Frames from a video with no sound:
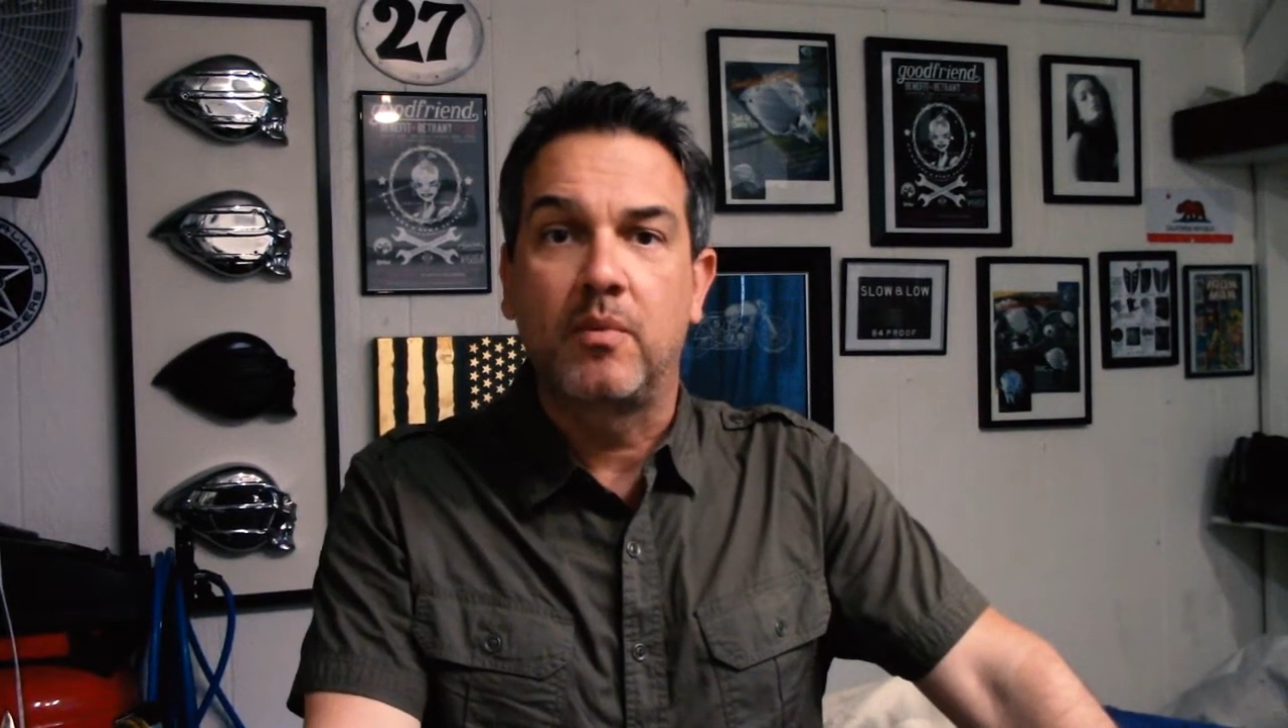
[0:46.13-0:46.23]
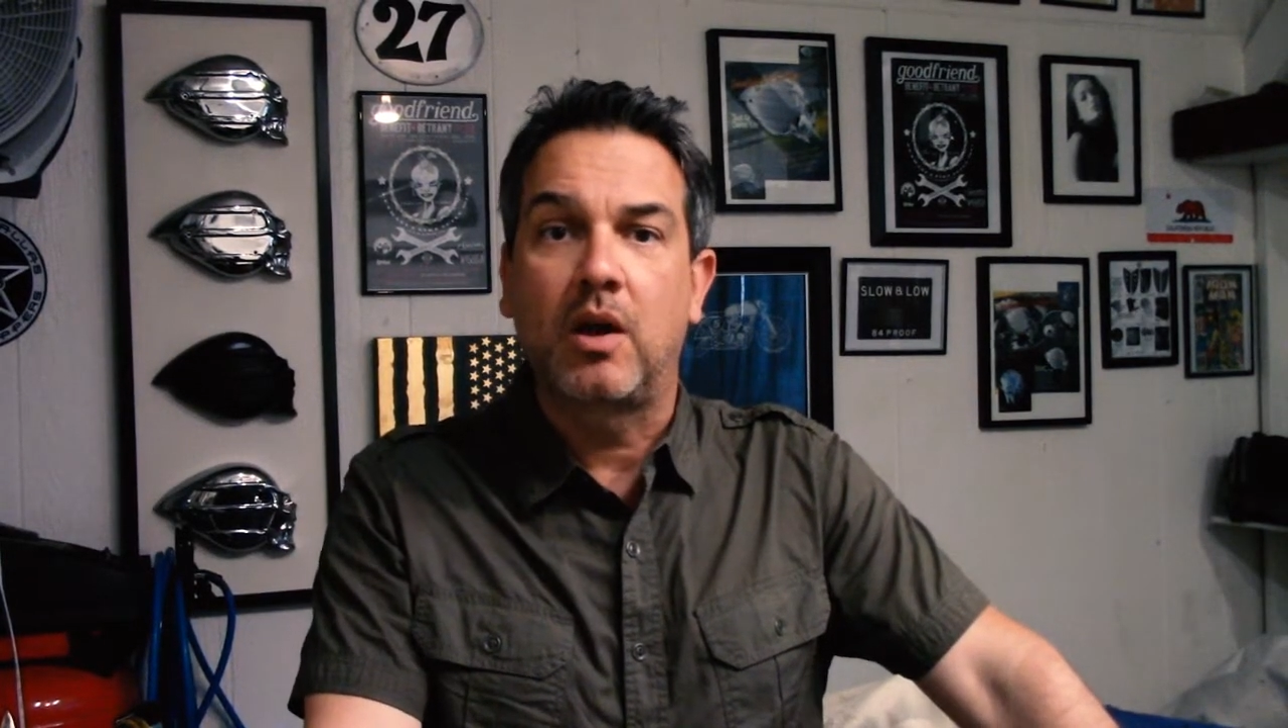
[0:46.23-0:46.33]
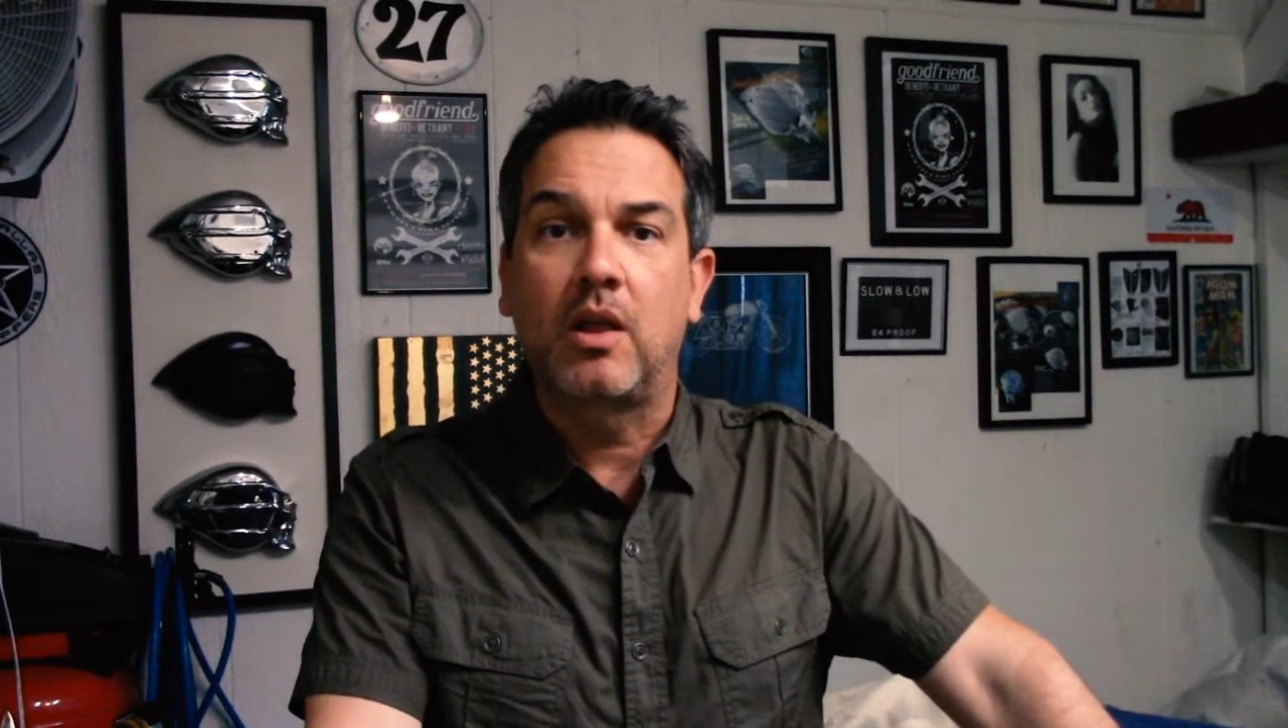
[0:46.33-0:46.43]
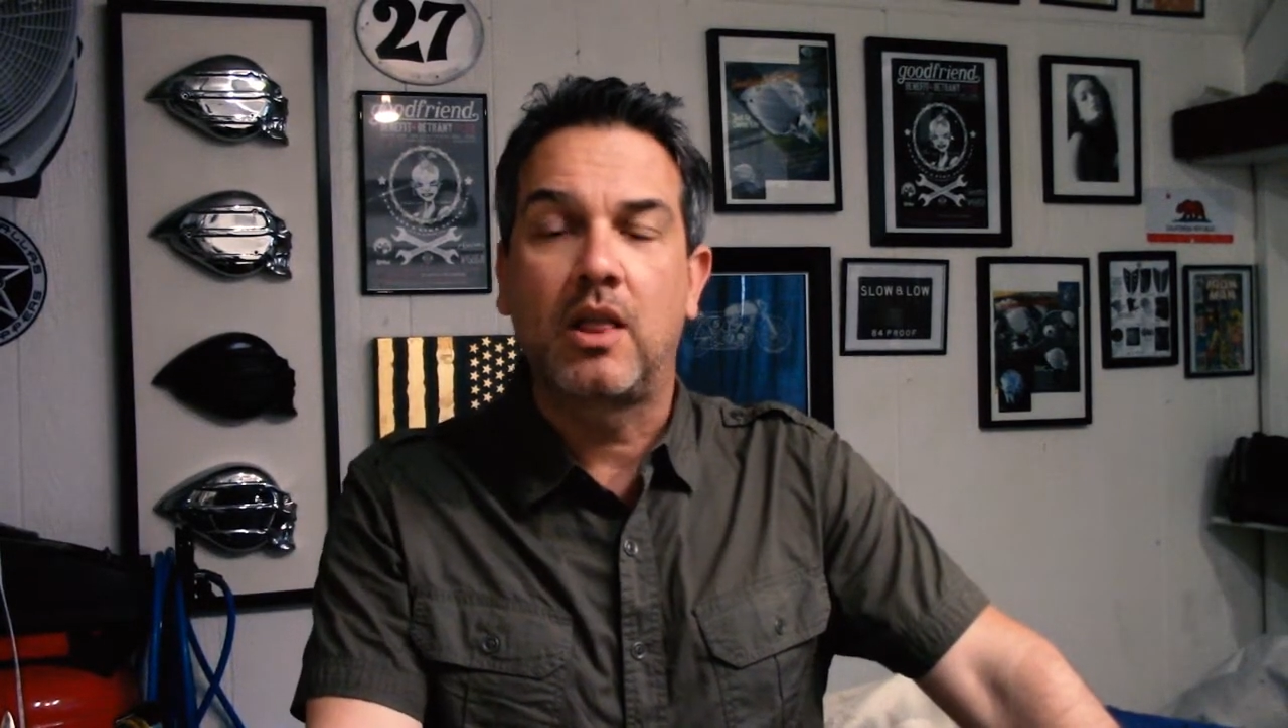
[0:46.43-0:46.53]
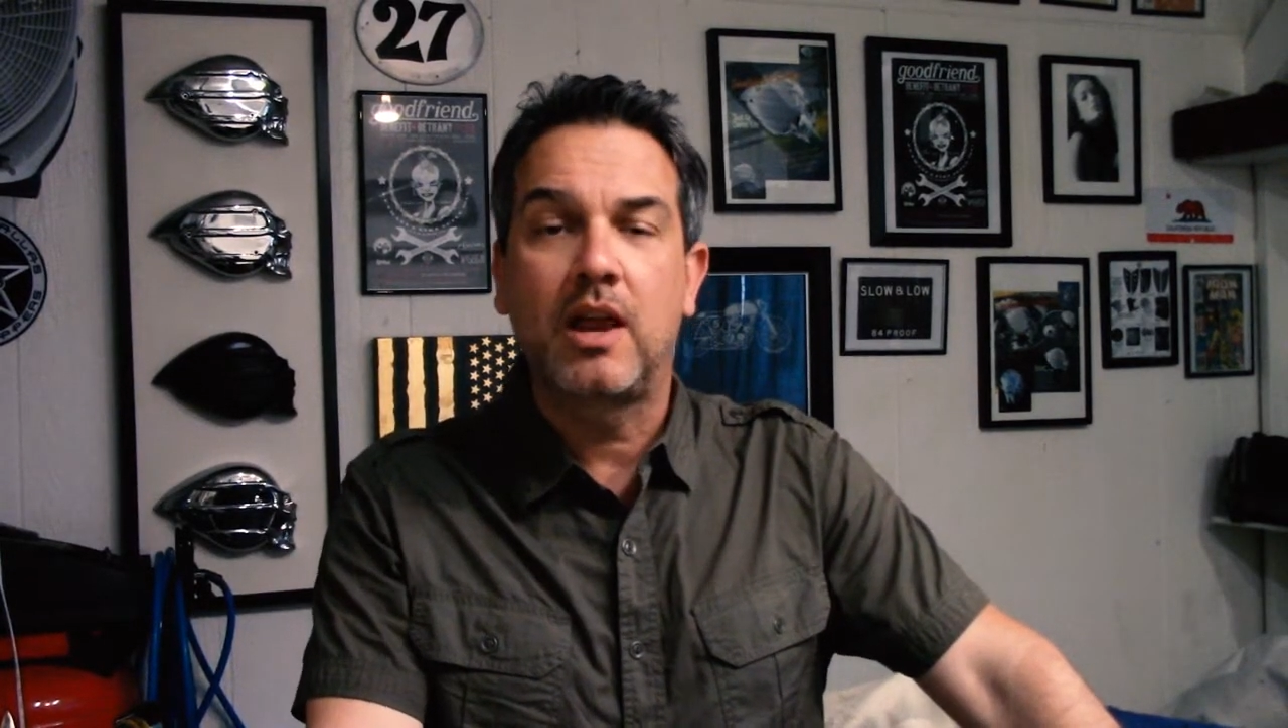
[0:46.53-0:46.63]

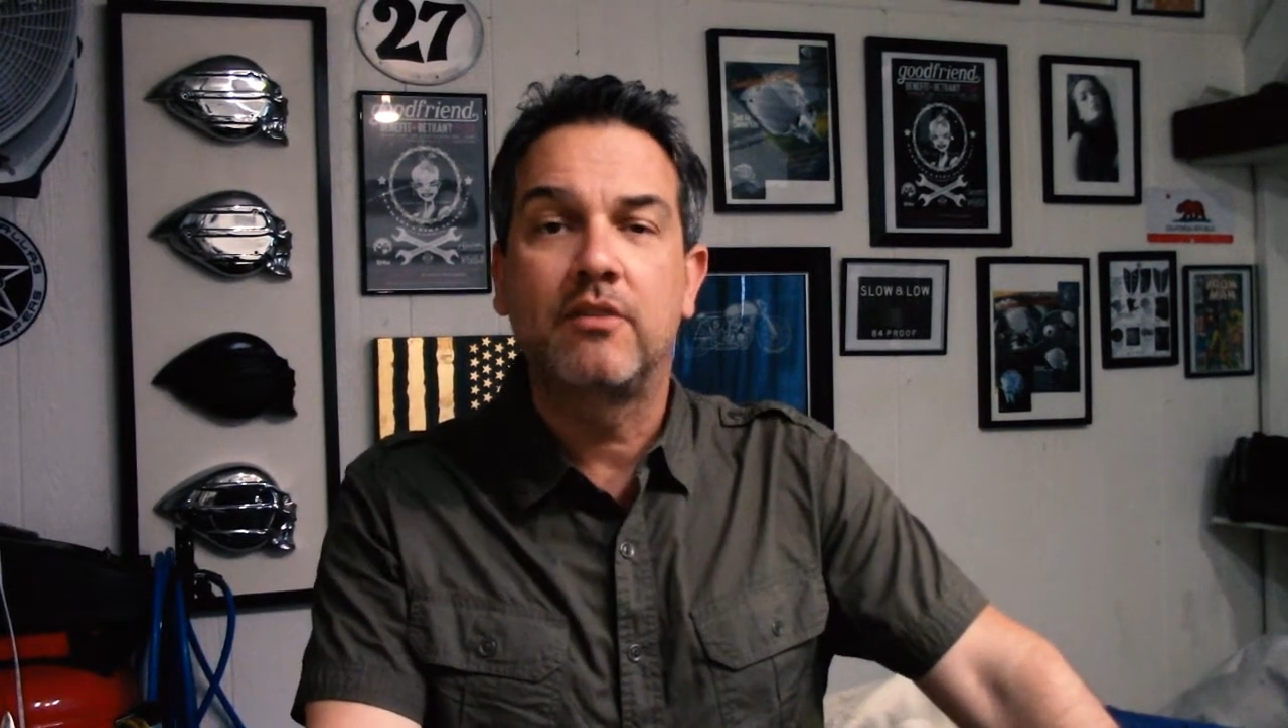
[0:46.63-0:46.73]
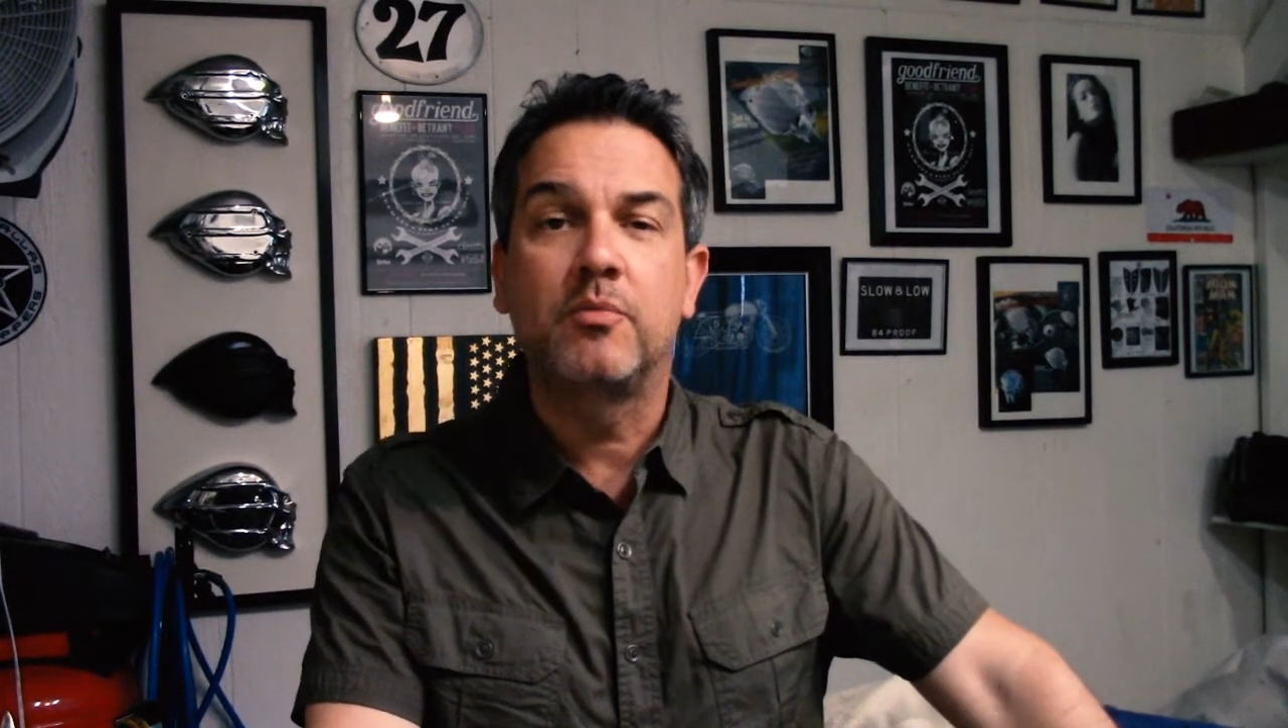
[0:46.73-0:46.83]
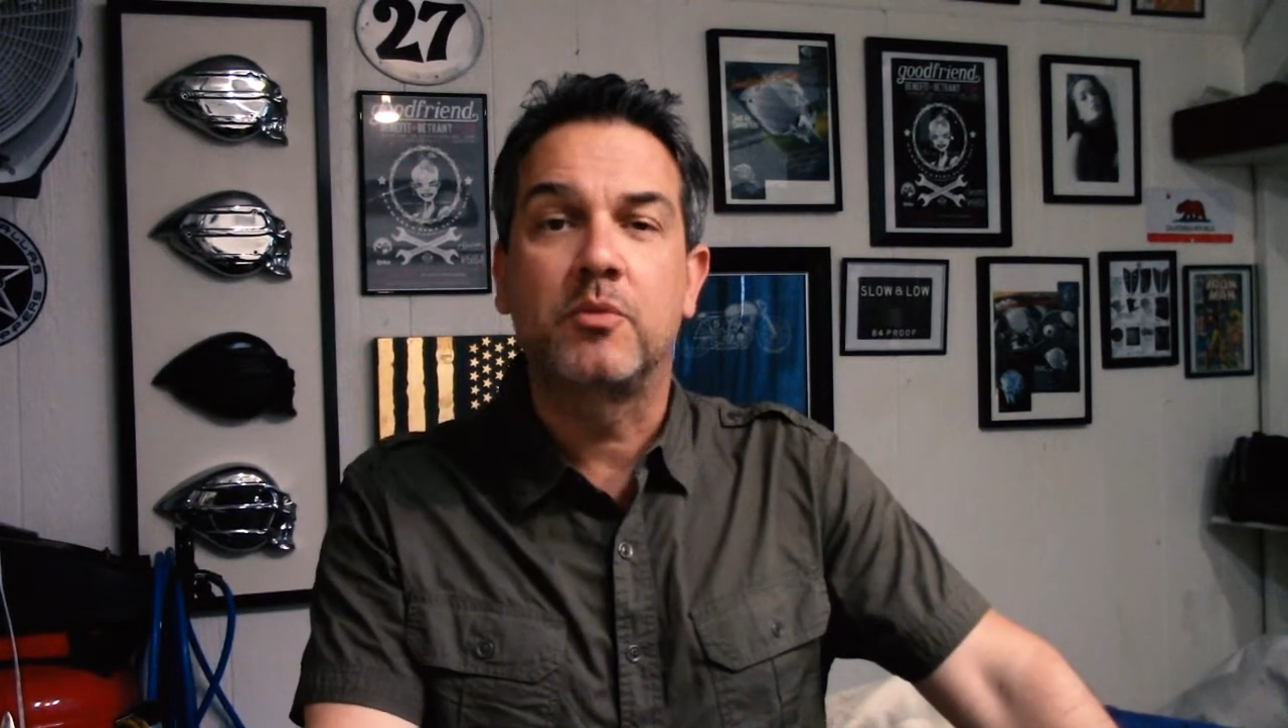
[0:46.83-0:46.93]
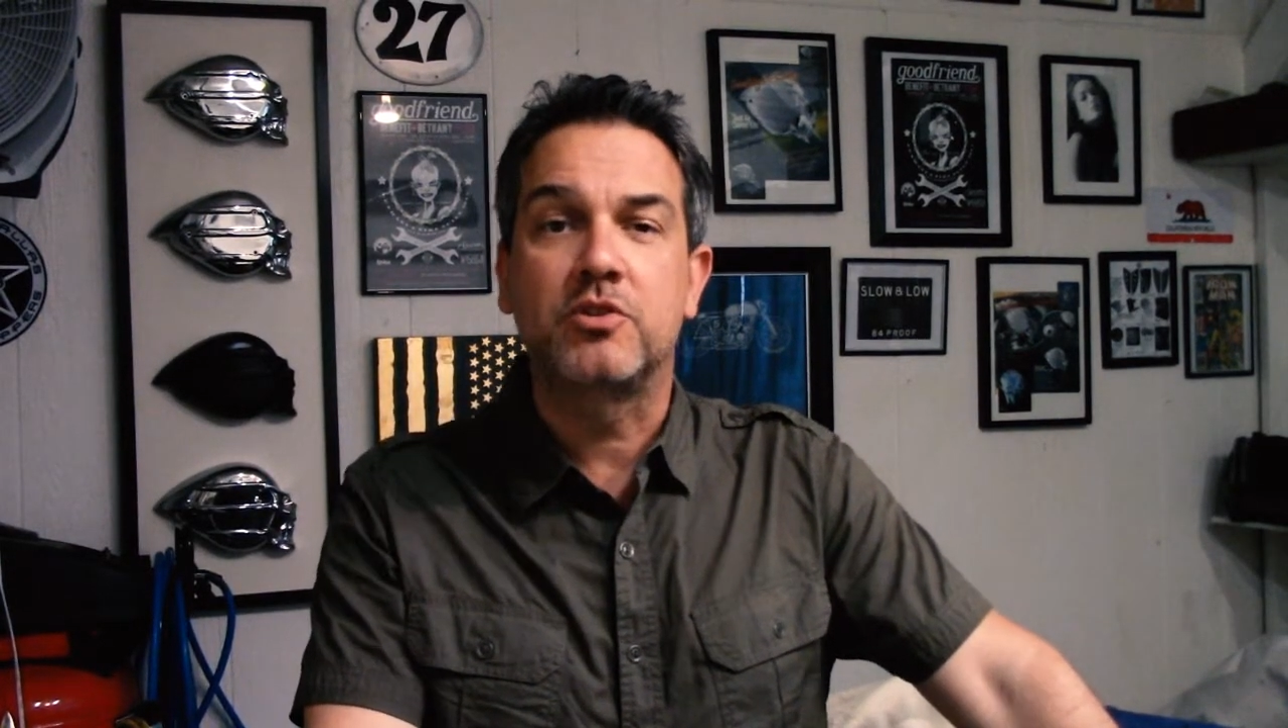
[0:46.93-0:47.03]
A lot of them are